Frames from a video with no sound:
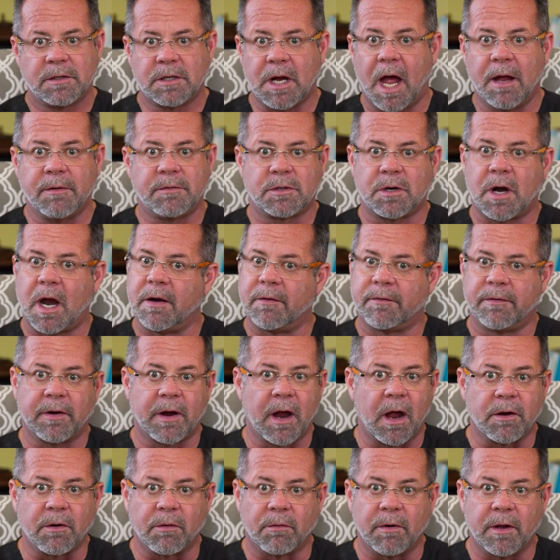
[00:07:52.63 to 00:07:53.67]
I'm trying to figure
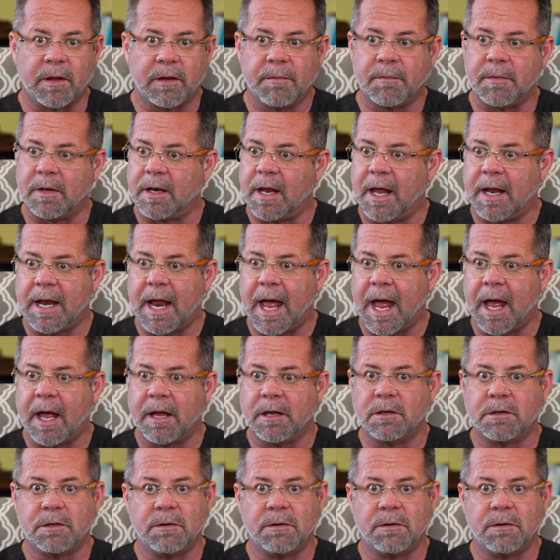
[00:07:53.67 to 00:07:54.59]
out your rhythm and, and how you